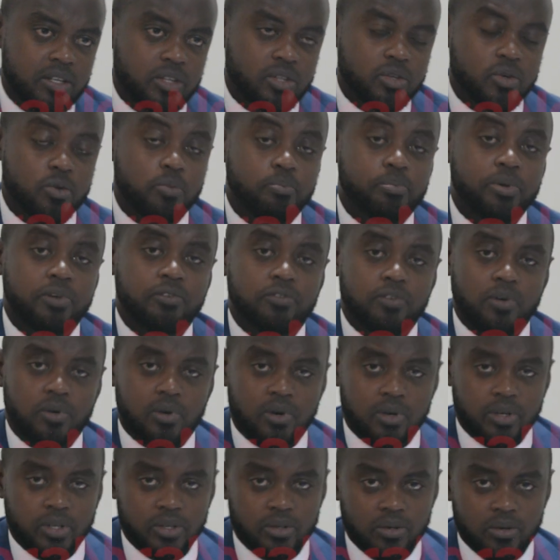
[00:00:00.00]
through PIVO.
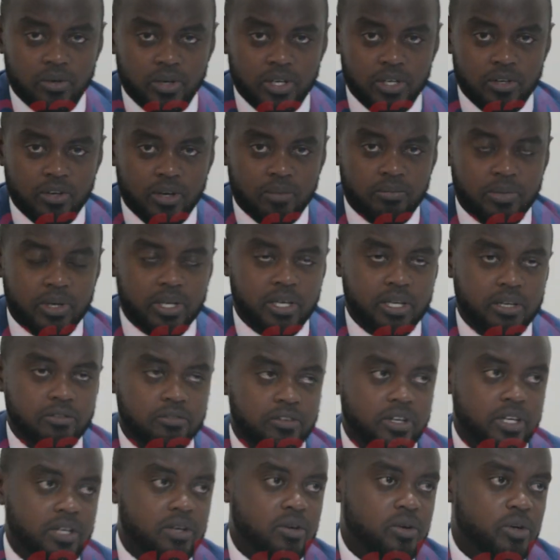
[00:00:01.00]
You know, when you are bringing a
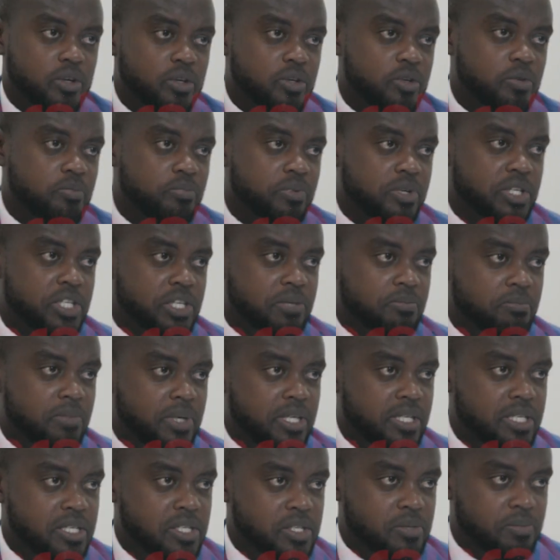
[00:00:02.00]
vehicle, you do
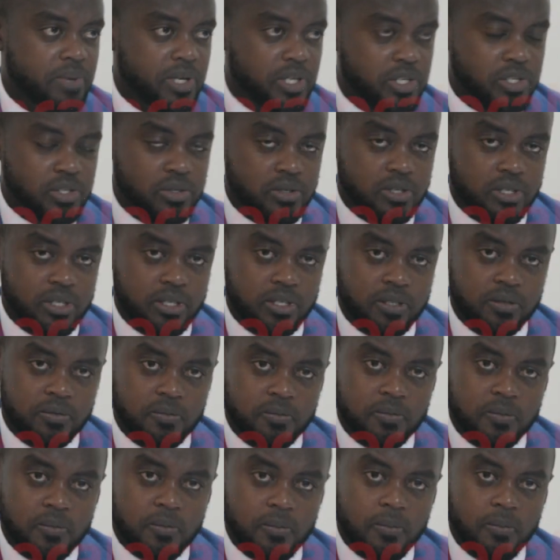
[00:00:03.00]
pre-shipment inspection
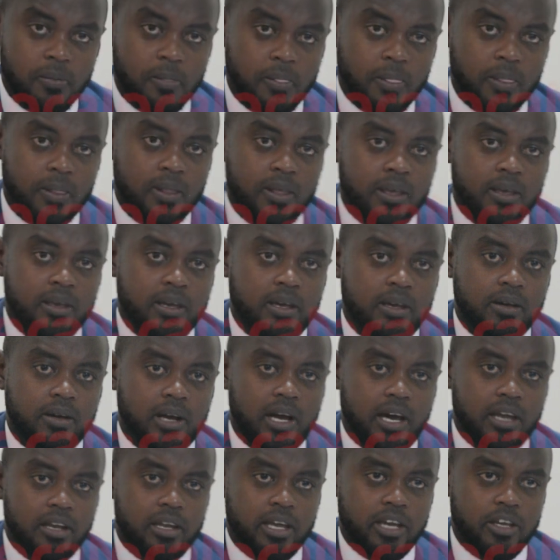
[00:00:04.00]

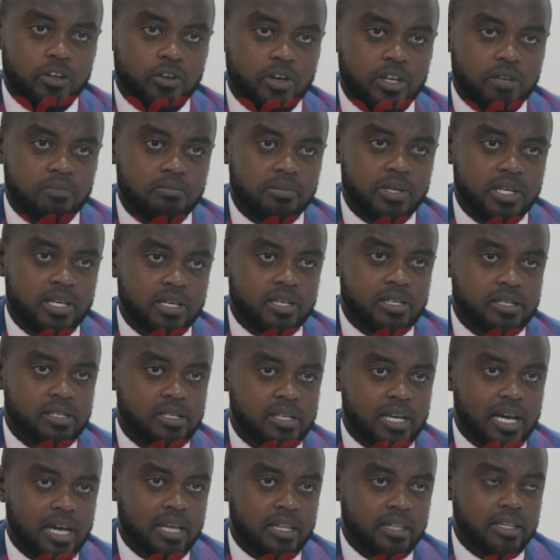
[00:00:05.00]
under
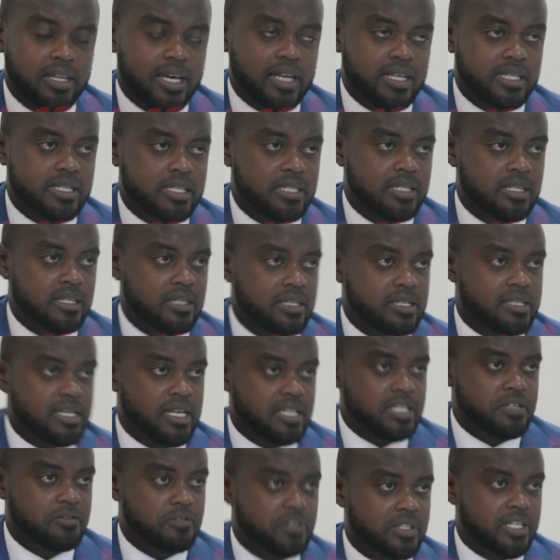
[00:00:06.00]
UNPS, and that
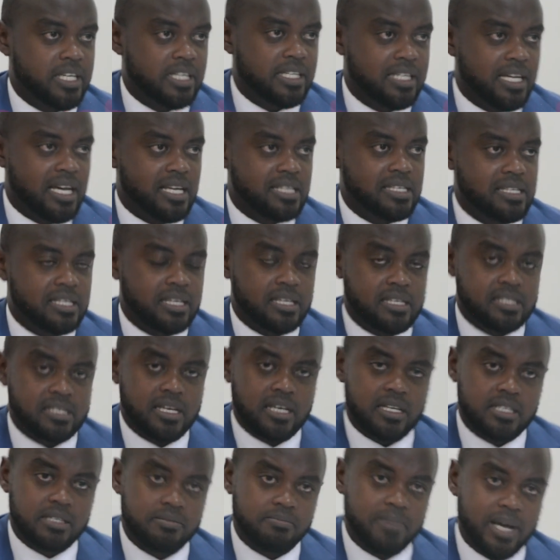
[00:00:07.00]
certificate has the
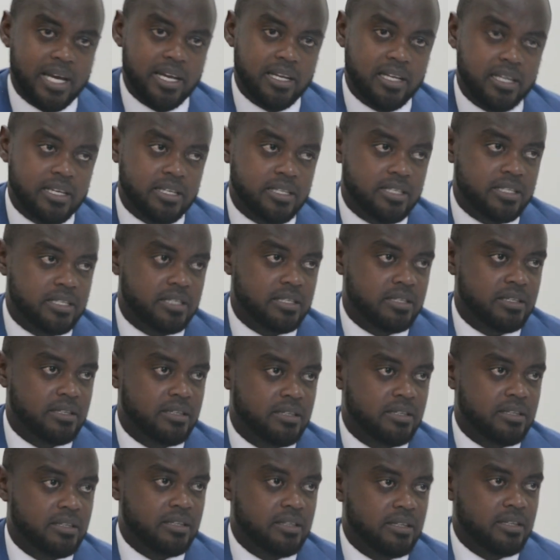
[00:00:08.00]
exact mileage
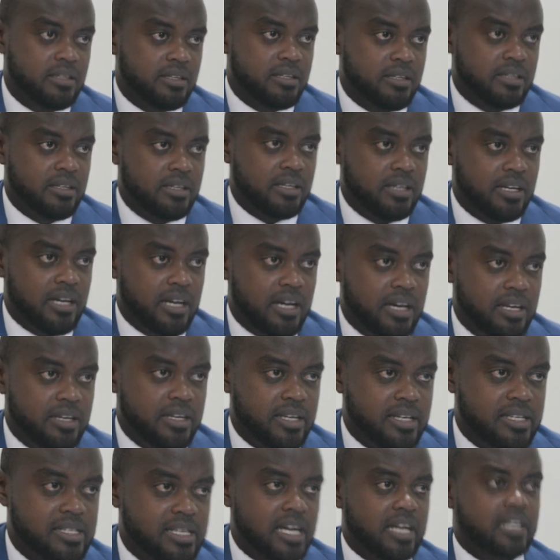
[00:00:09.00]
and
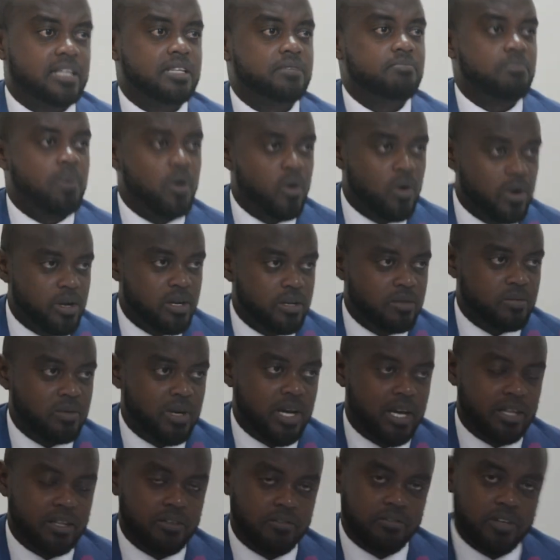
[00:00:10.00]
the exact bond
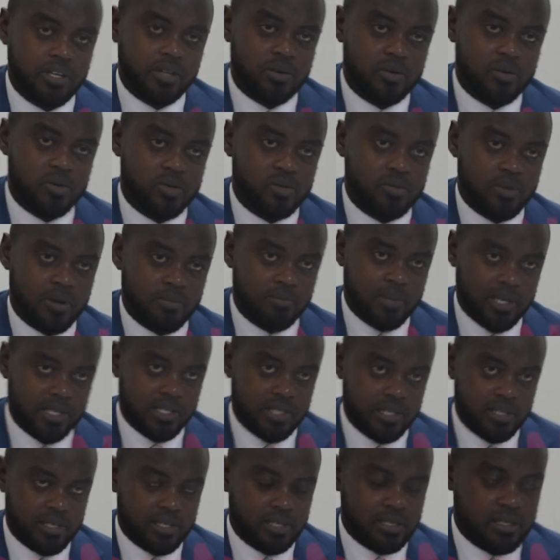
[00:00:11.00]
where the vehicles were
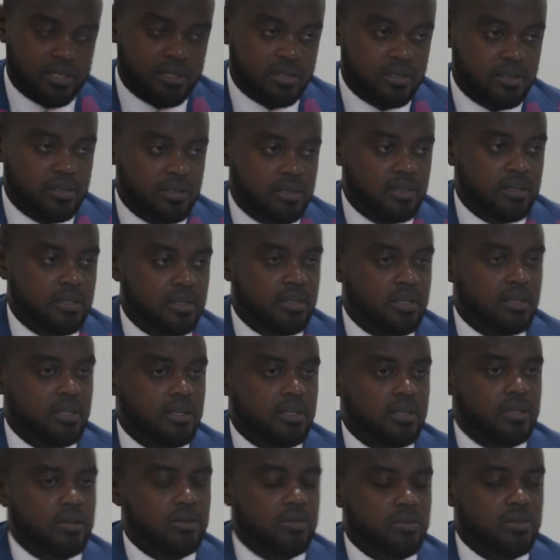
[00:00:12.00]
purchased.
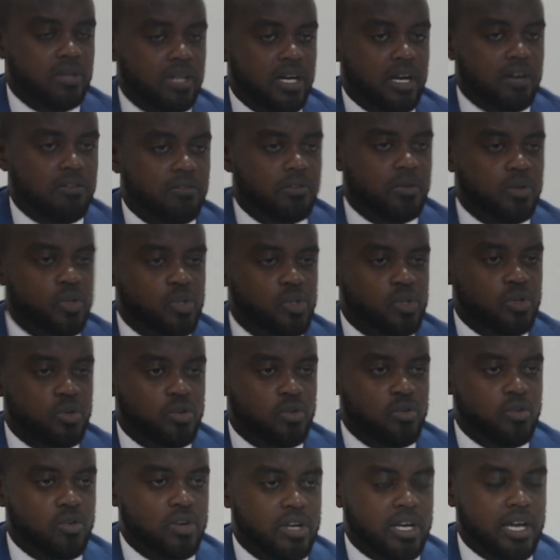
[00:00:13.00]
We have also
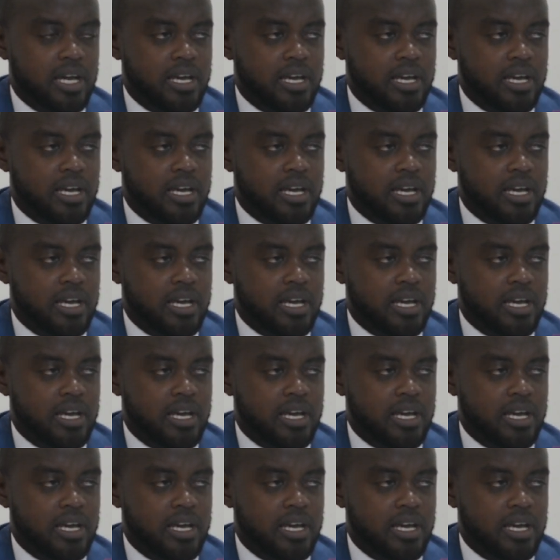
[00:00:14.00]
gone